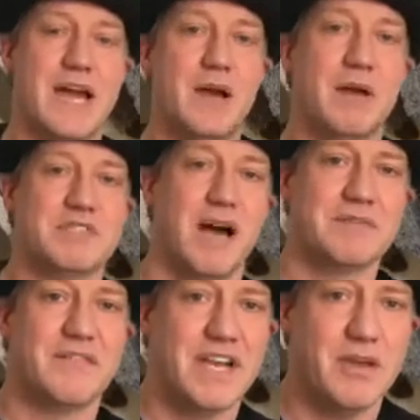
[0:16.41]
I was
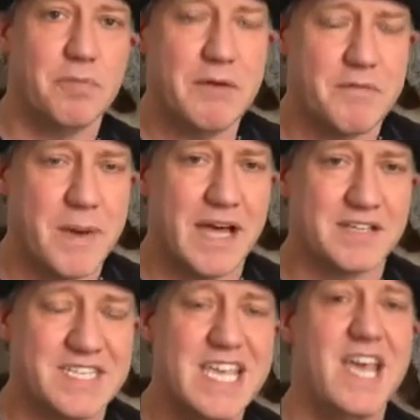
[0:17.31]
having a little bit of a
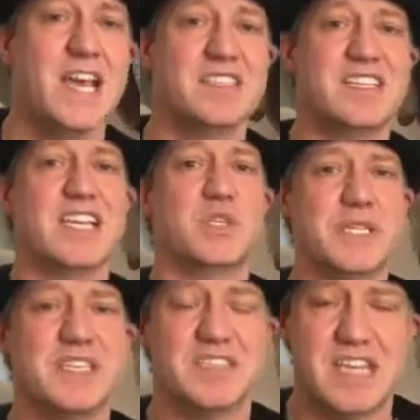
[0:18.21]
party. It's day
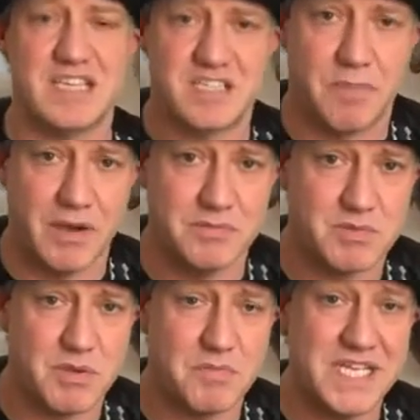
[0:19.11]
26 of Poems
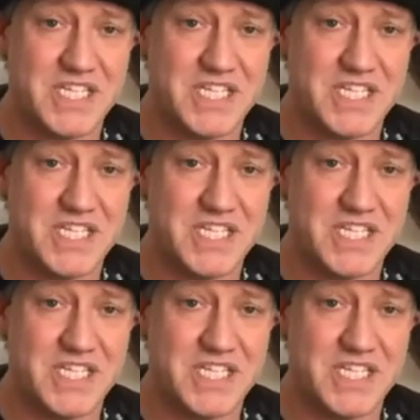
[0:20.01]
with PJ,